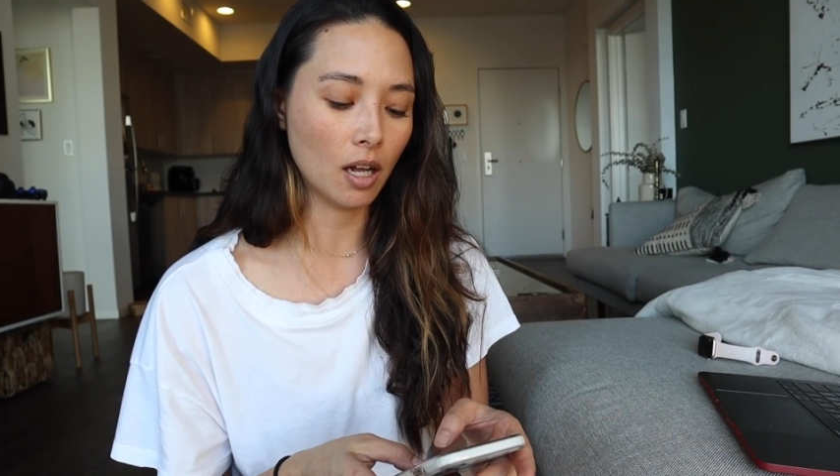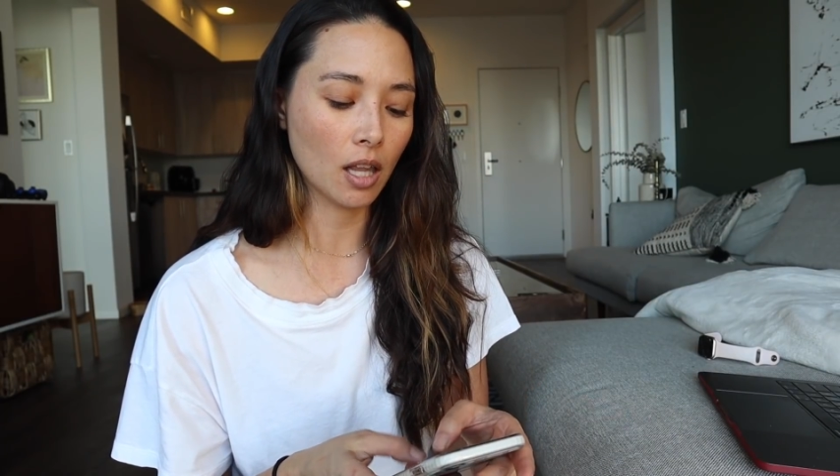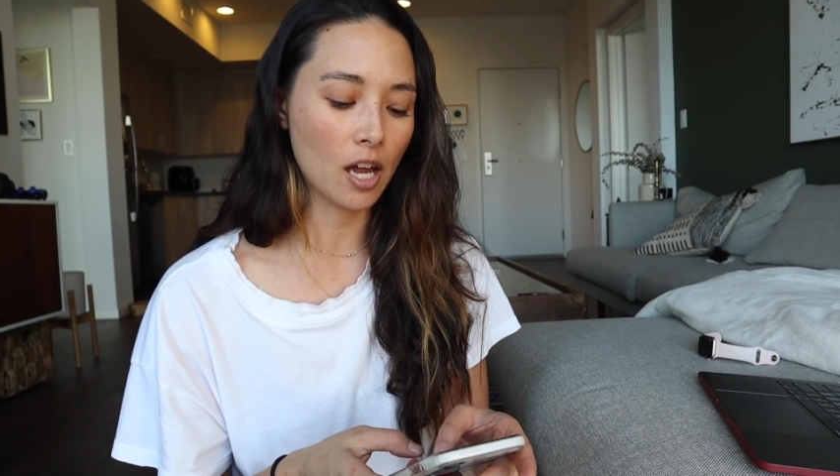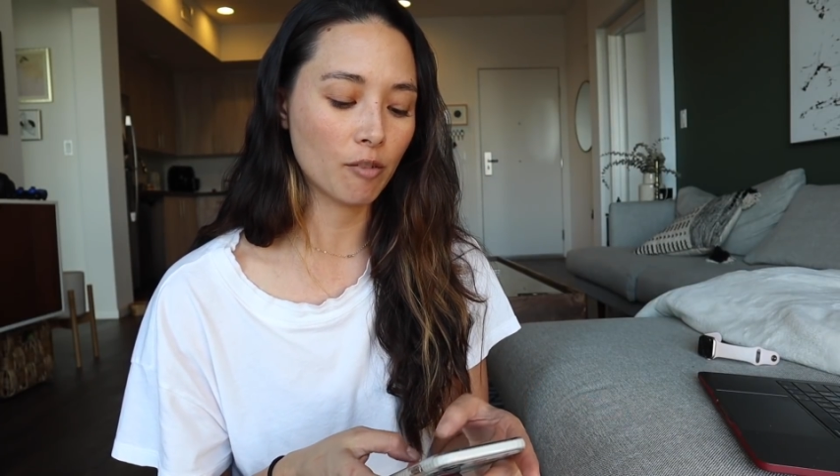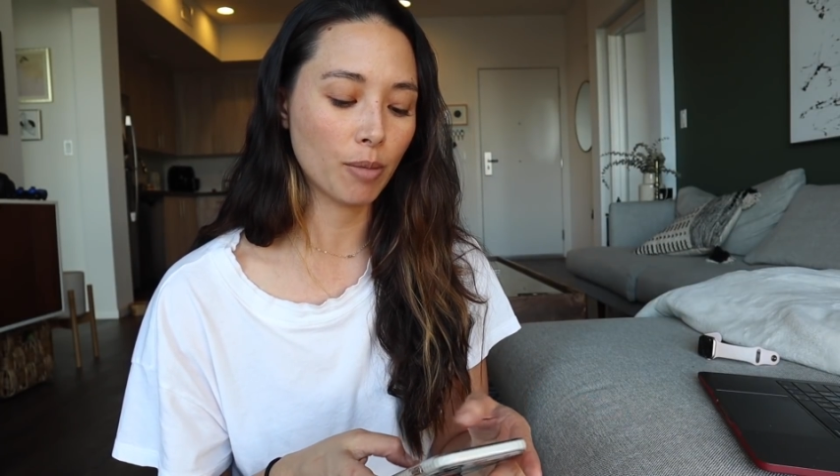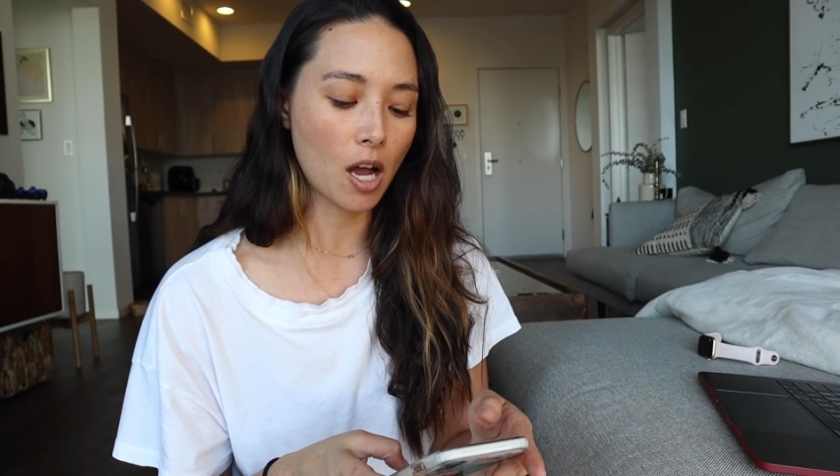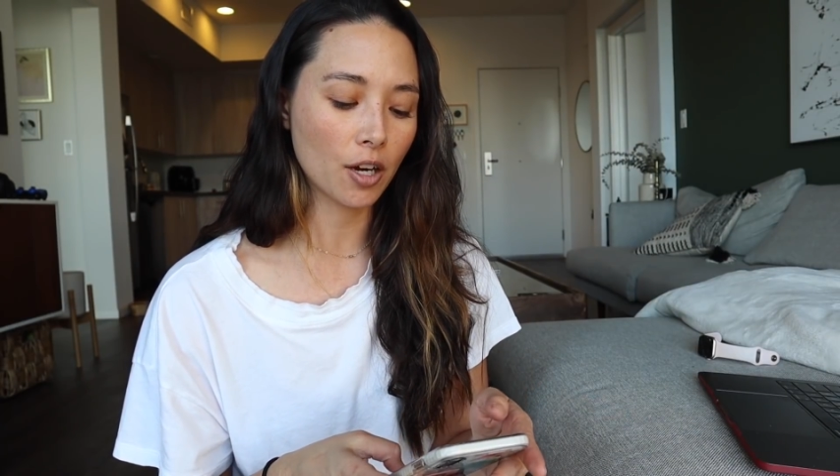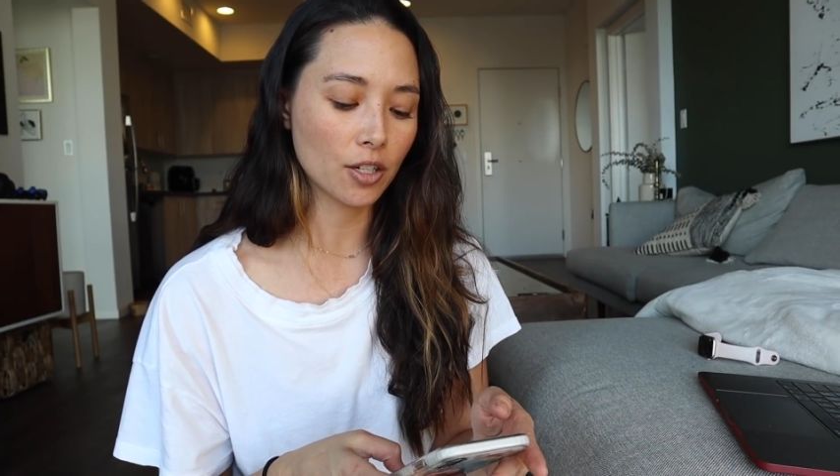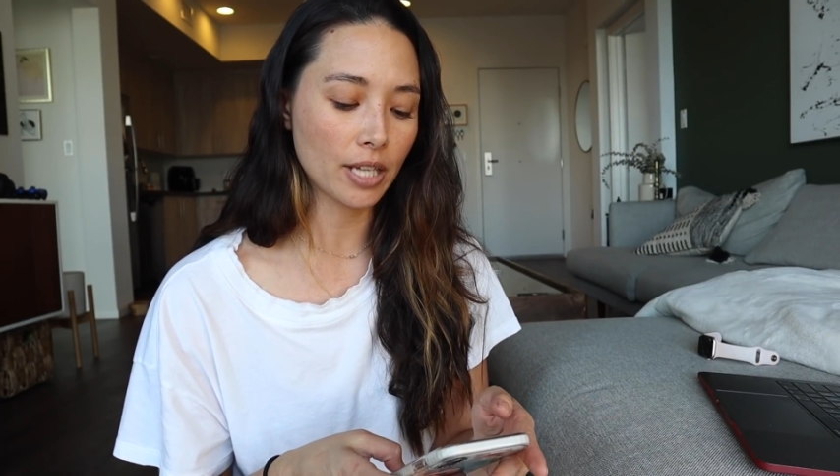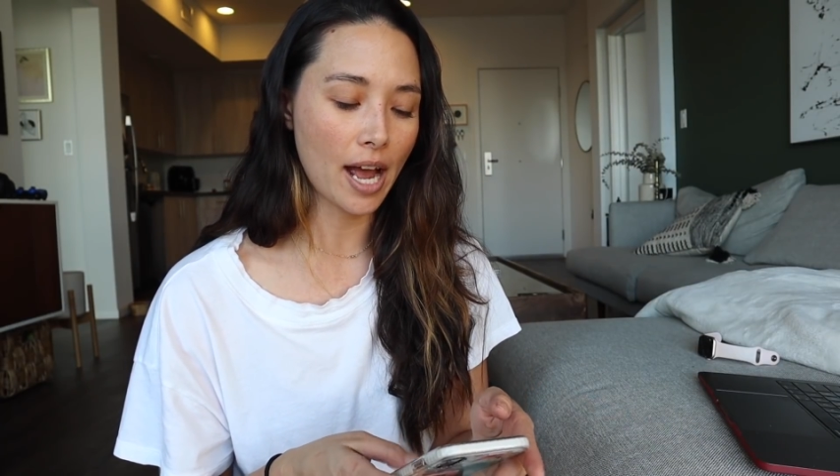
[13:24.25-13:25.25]
a lot of
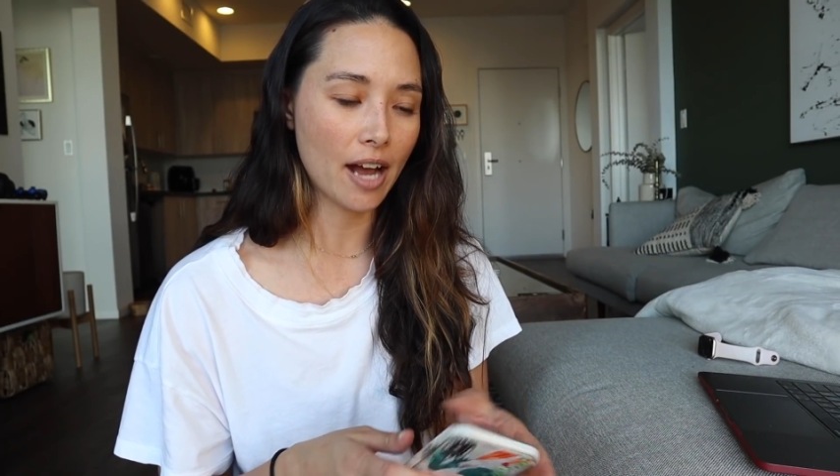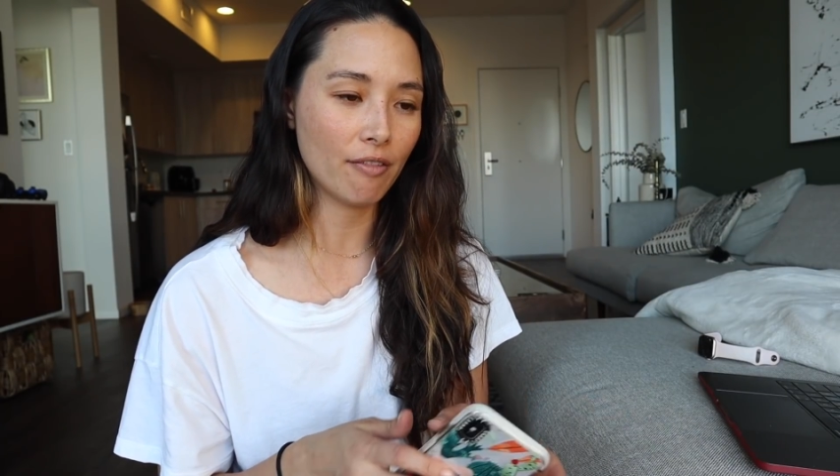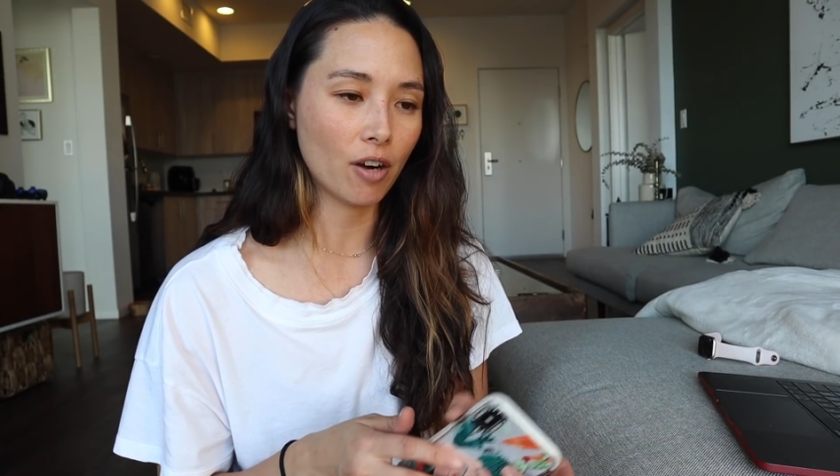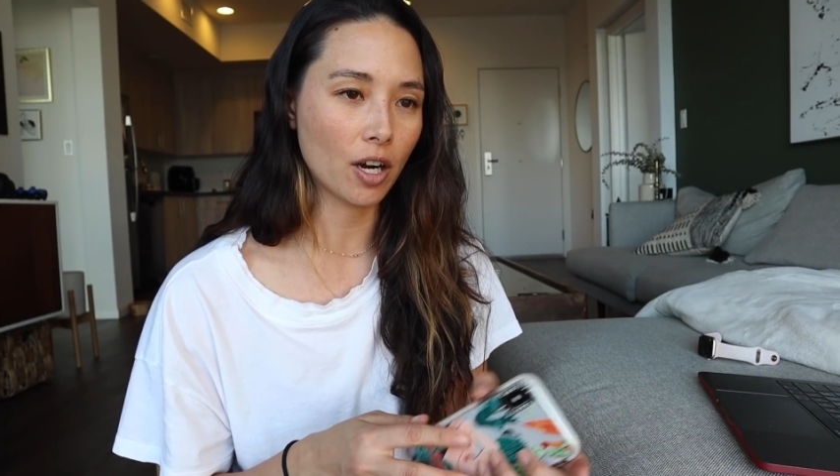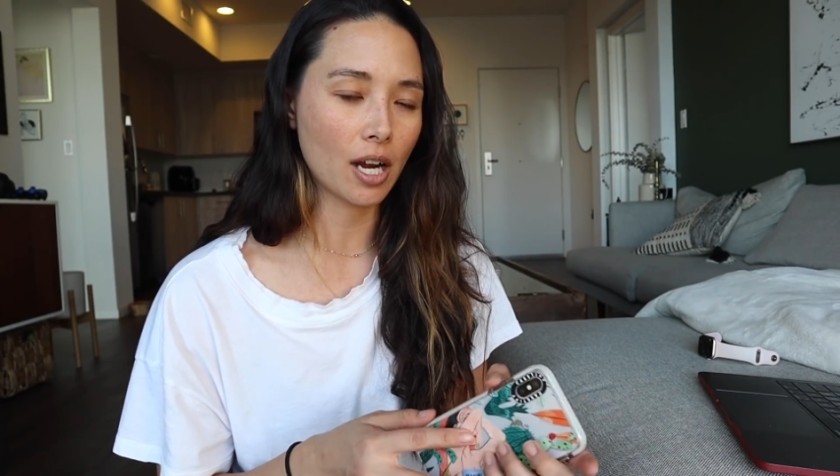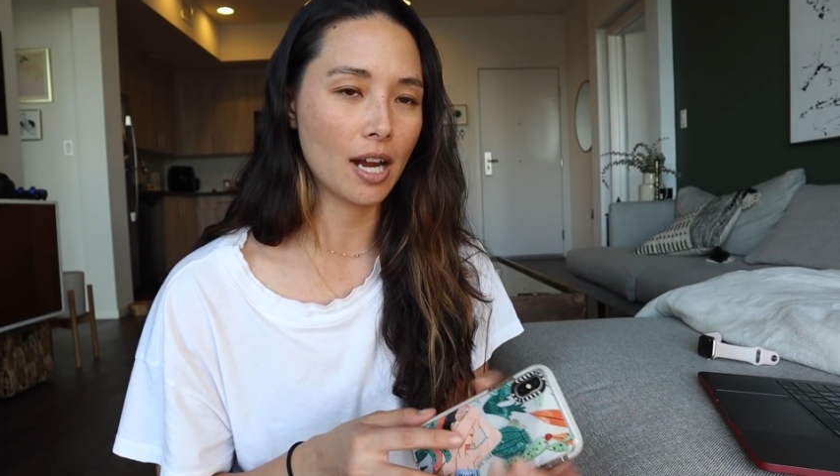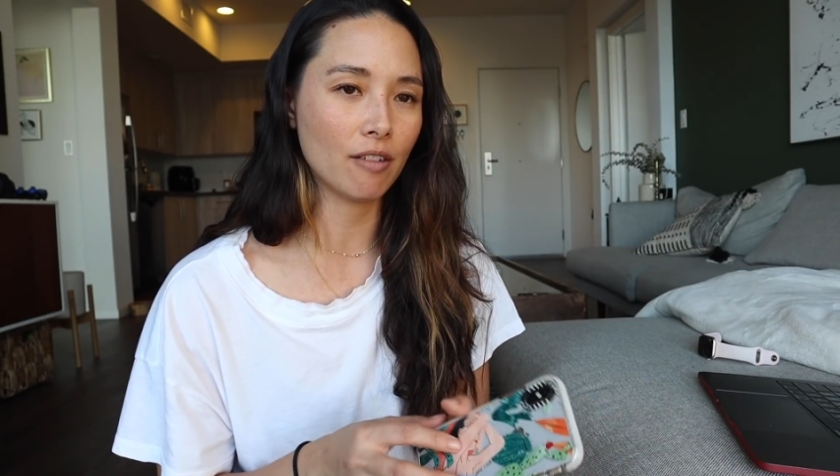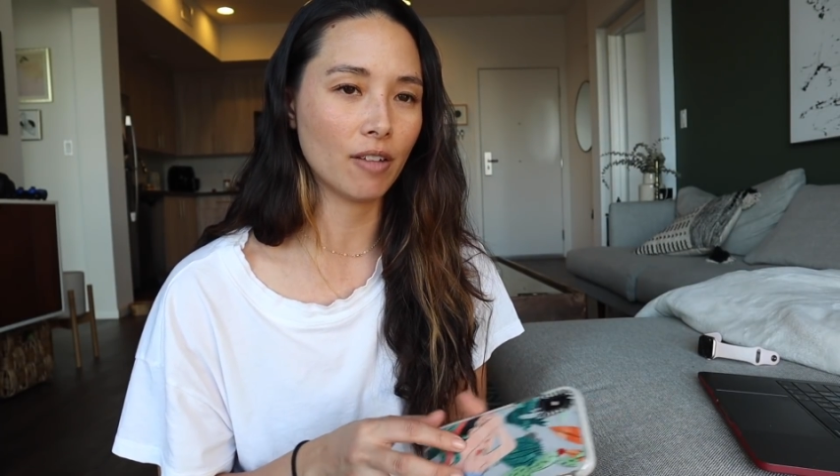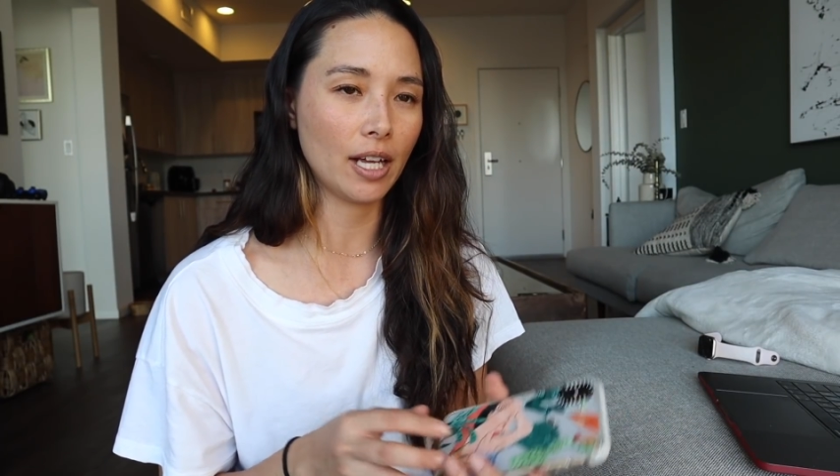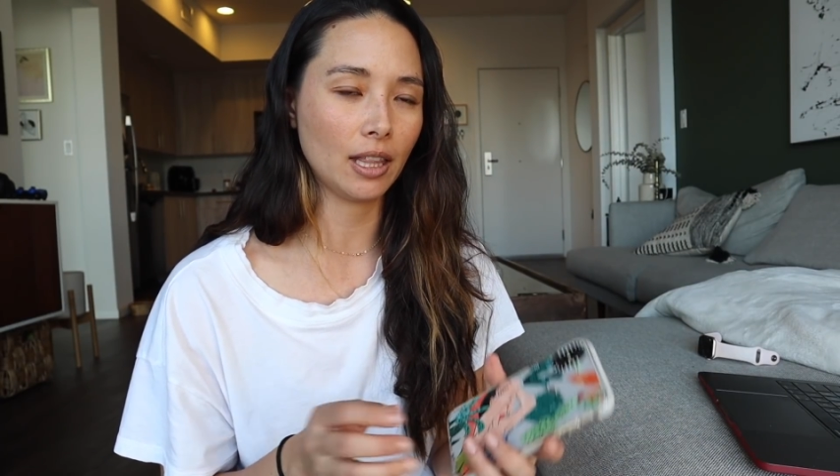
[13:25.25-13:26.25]
bloggers are kind
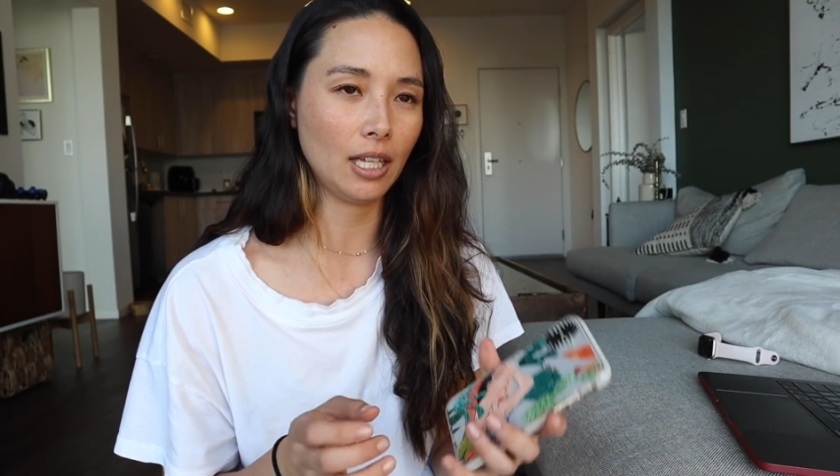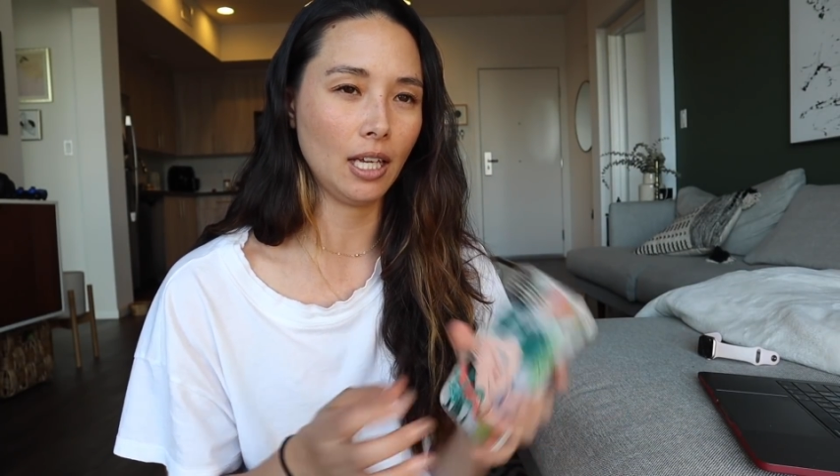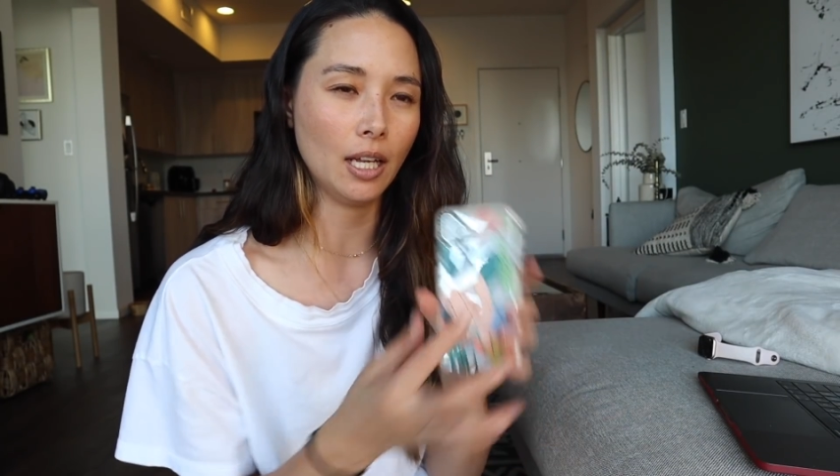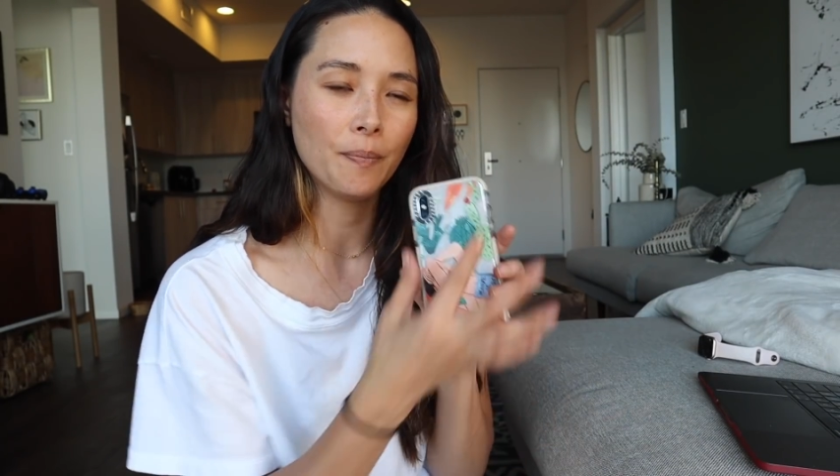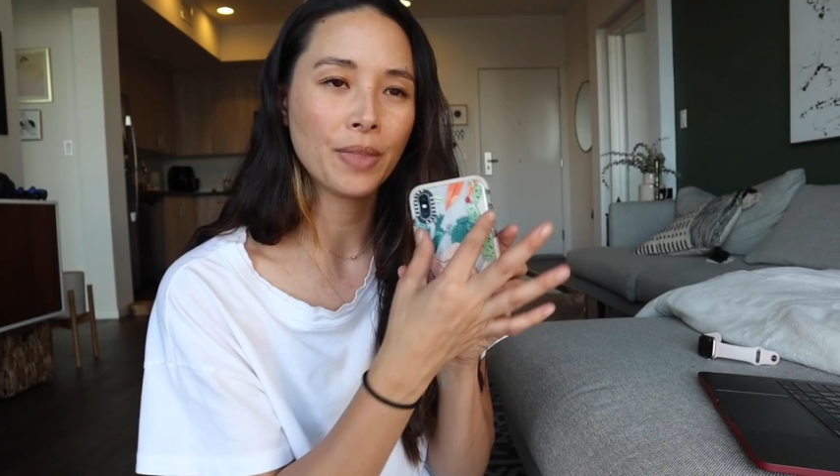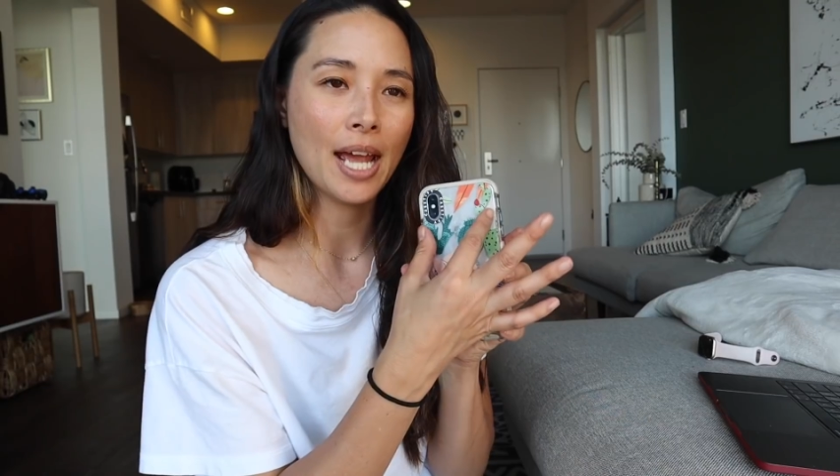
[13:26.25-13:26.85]
of like the